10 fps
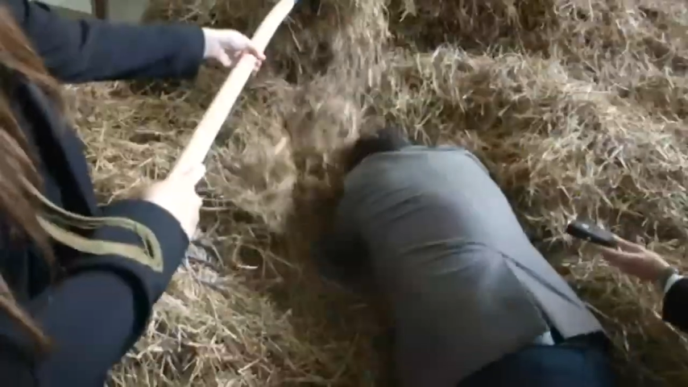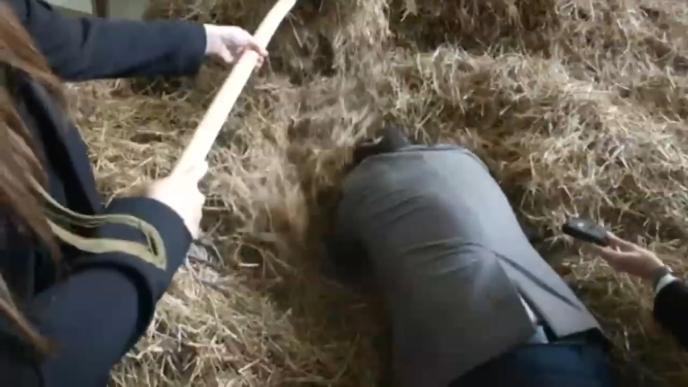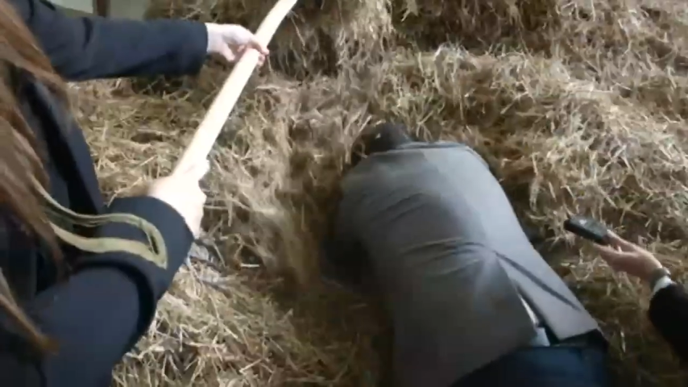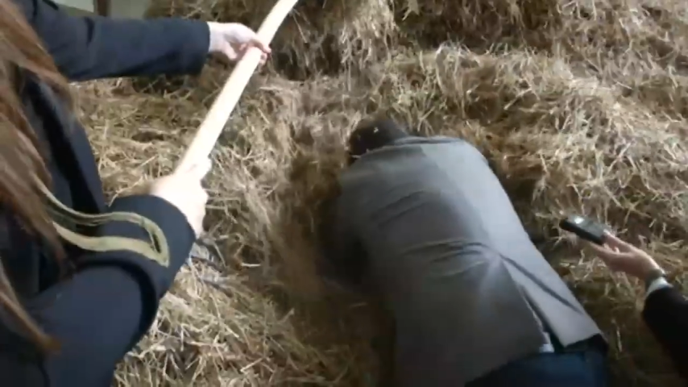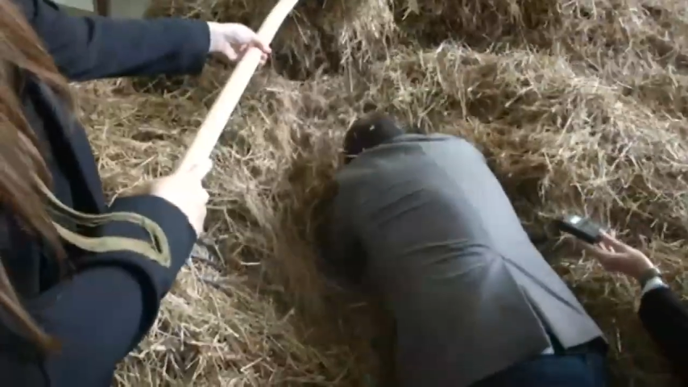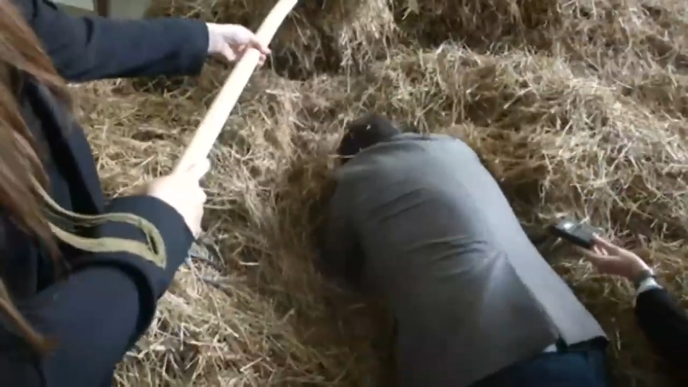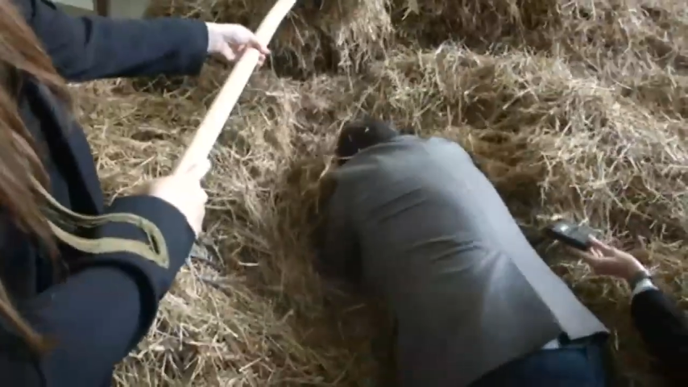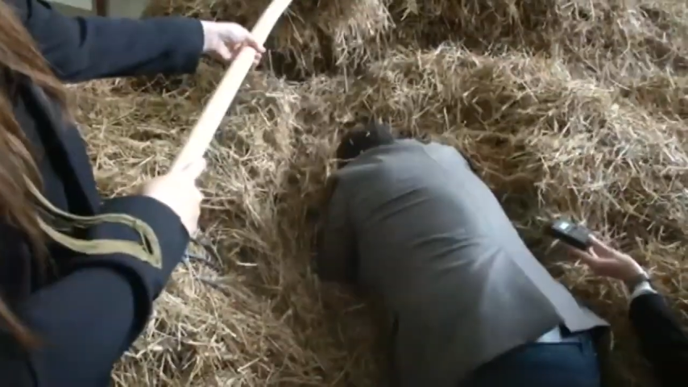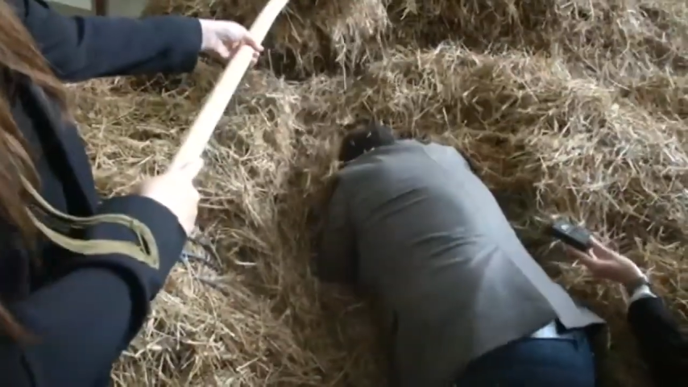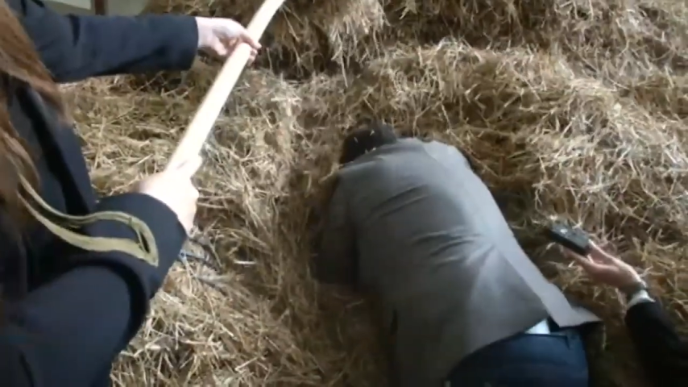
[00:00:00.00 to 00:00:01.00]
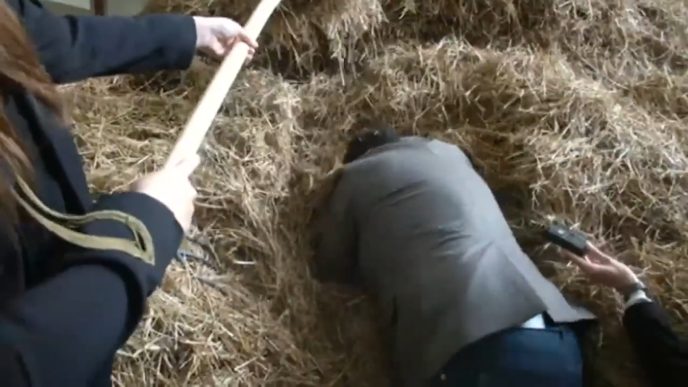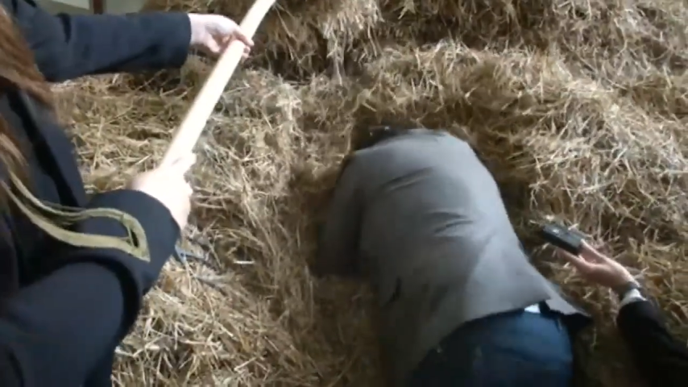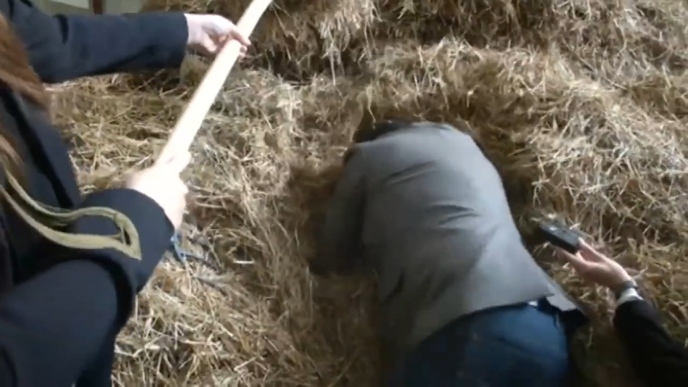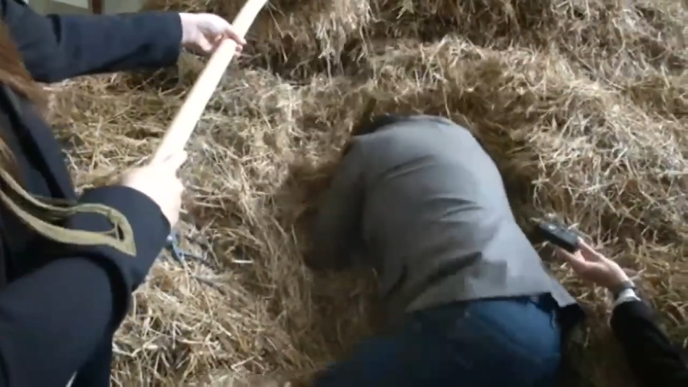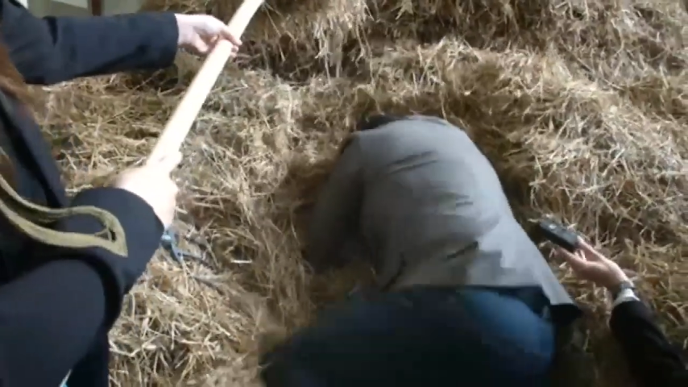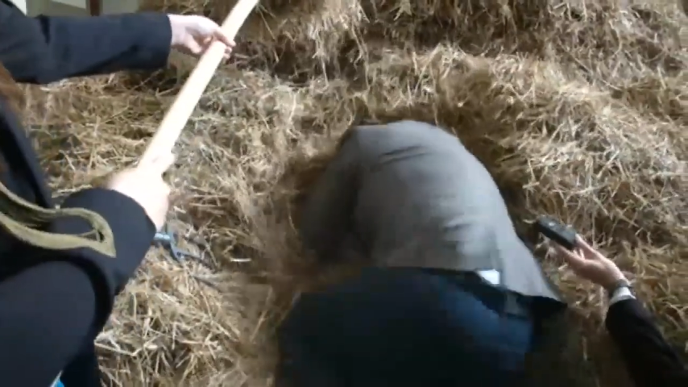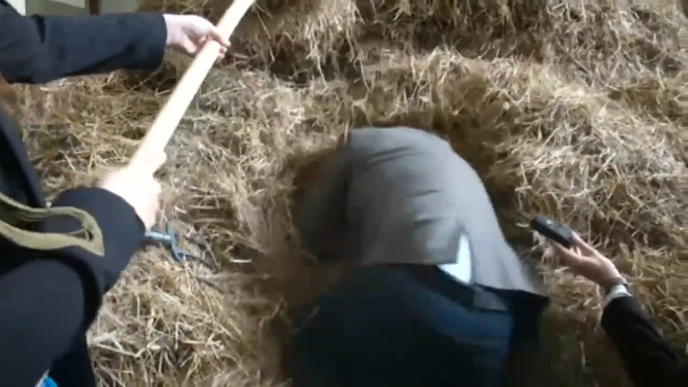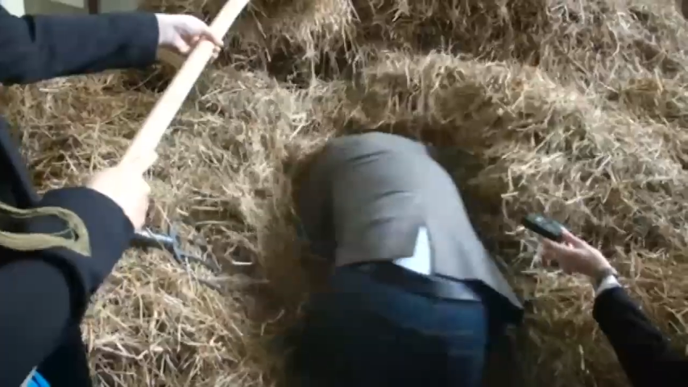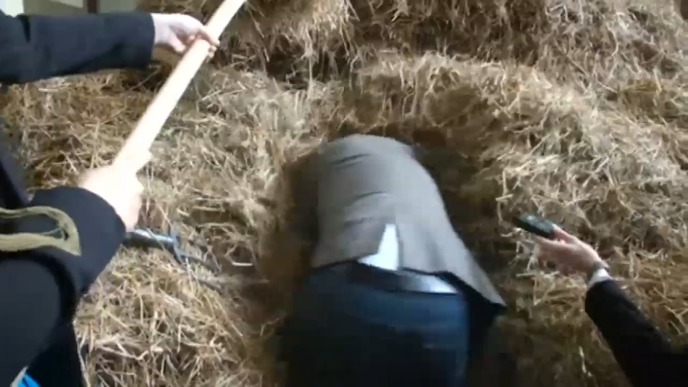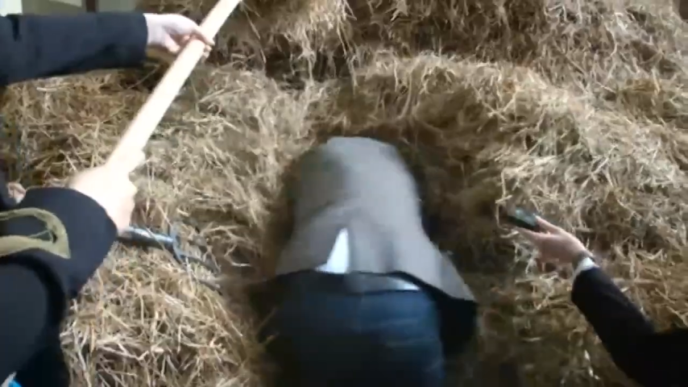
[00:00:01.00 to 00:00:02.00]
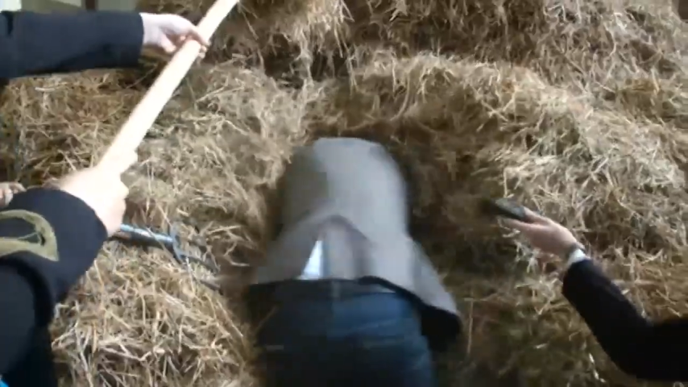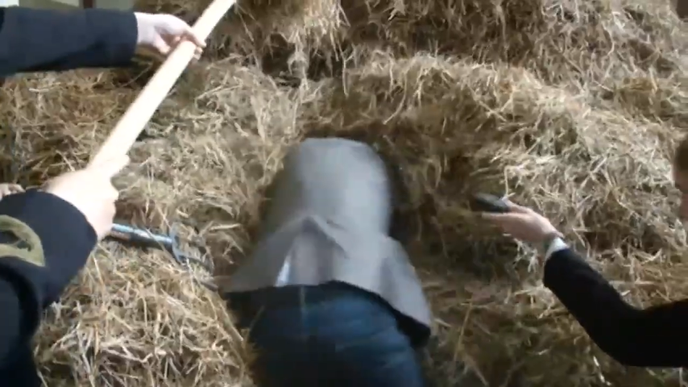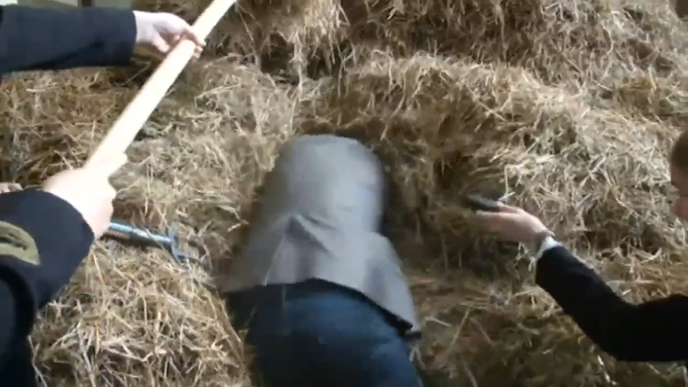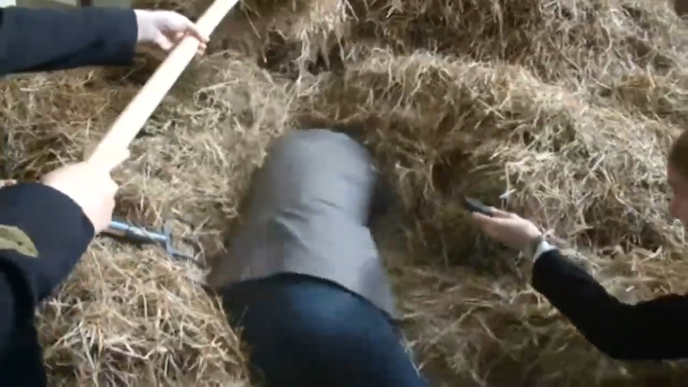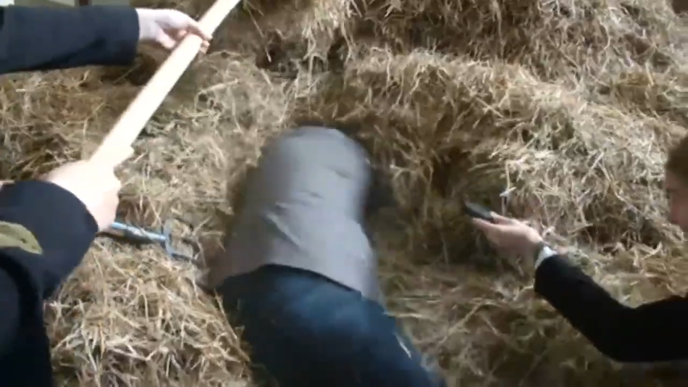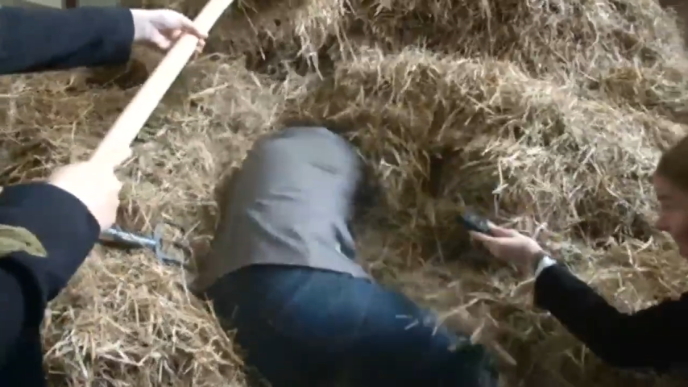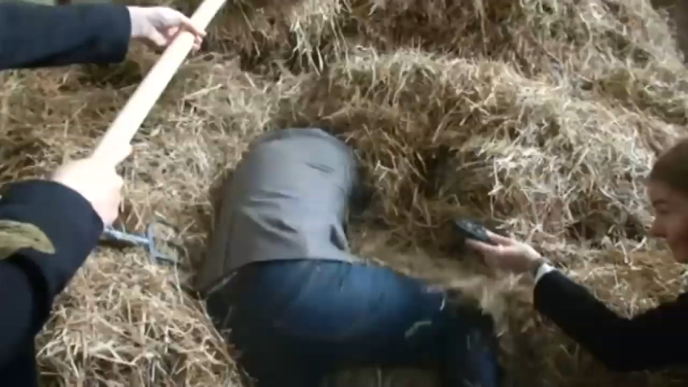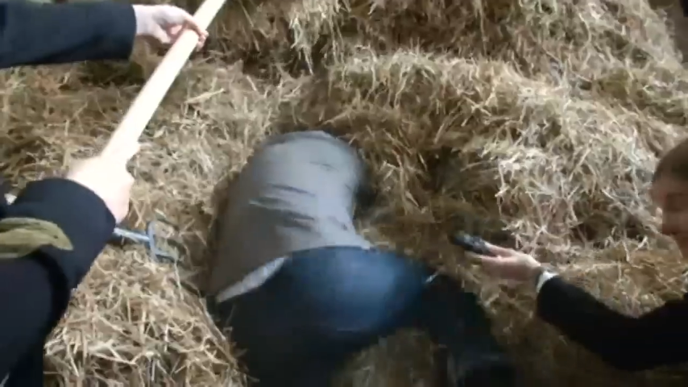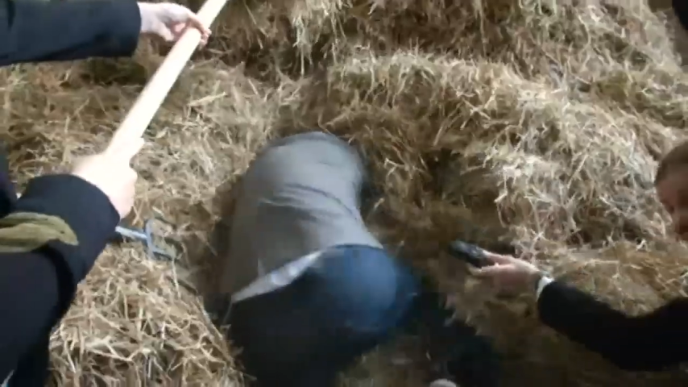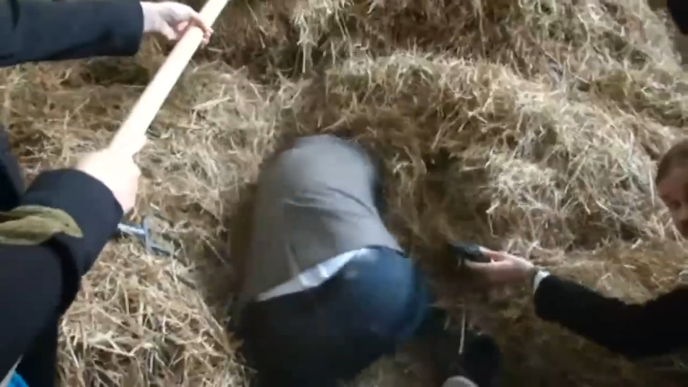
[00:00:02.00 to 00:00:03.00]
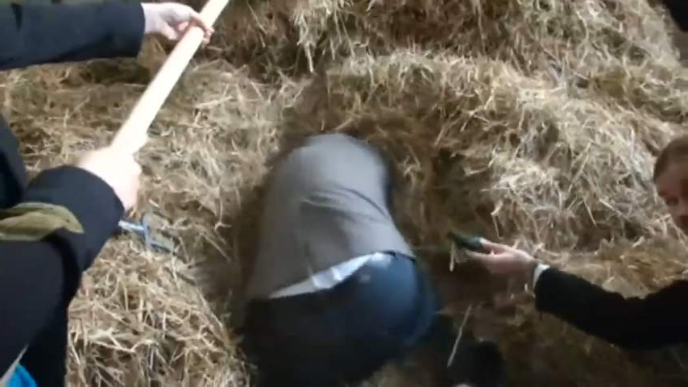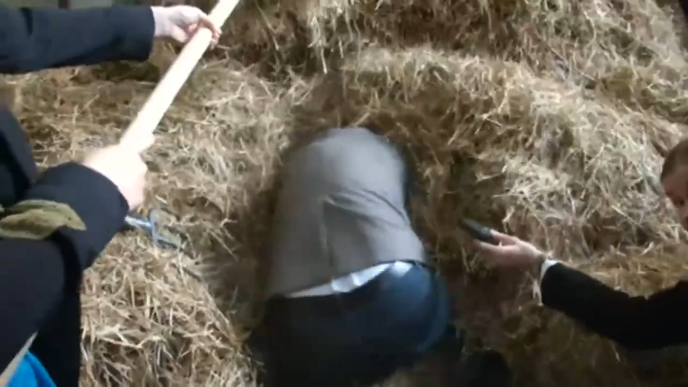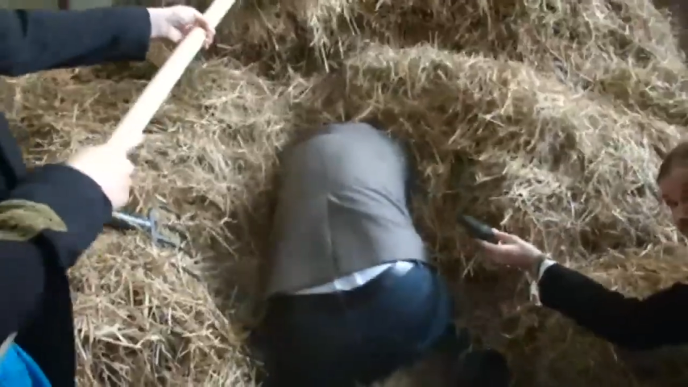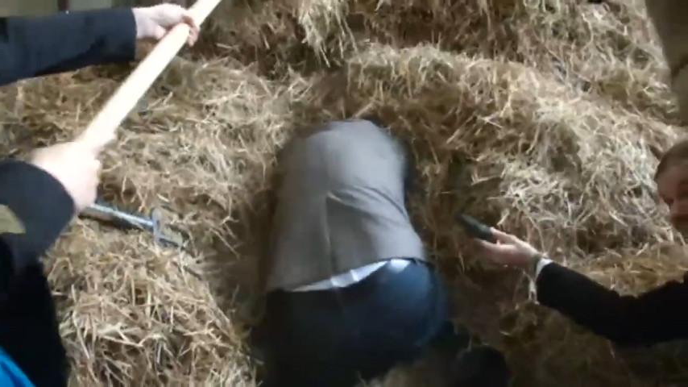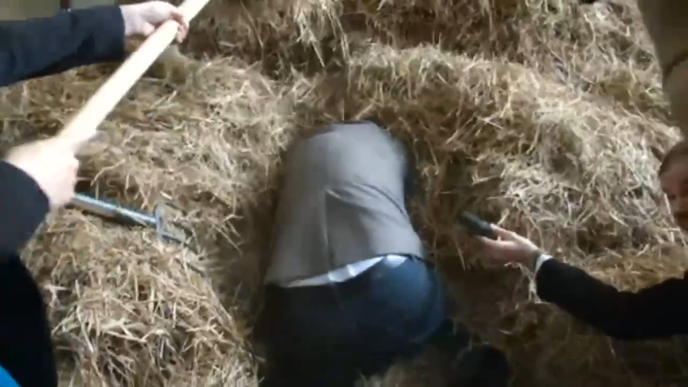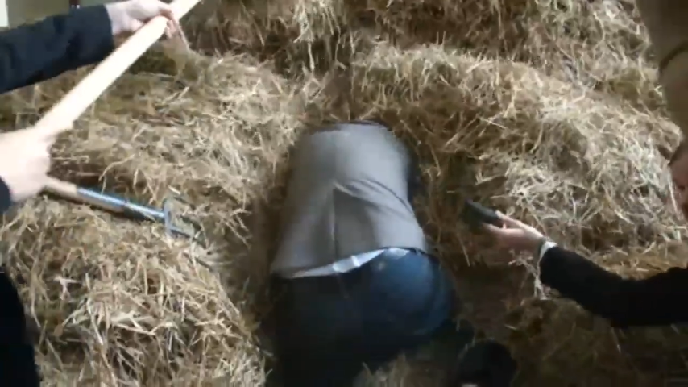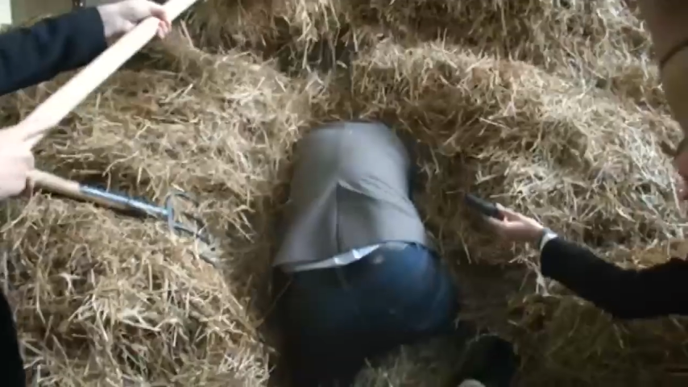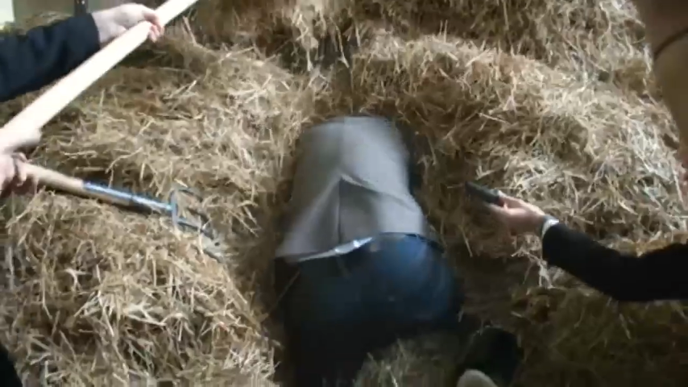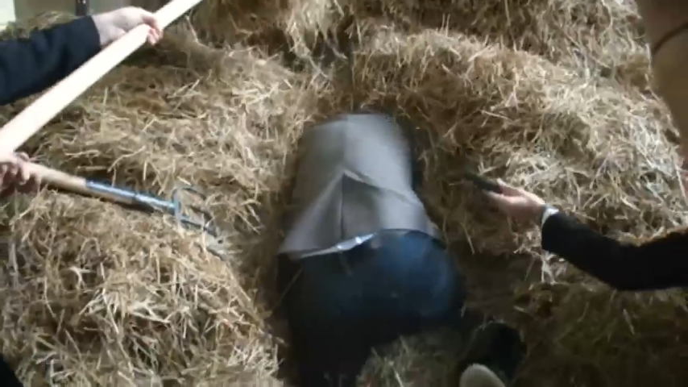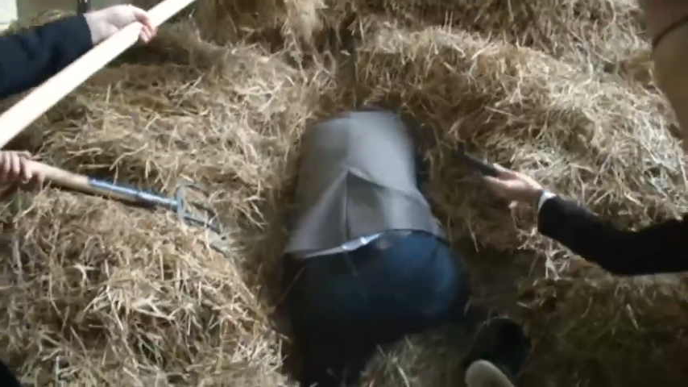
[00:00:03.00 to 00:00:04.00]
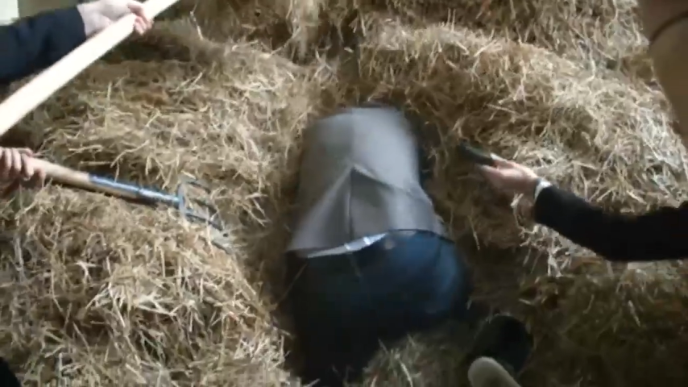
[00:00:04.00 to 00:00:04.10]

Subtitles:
[unreadable: no face in view]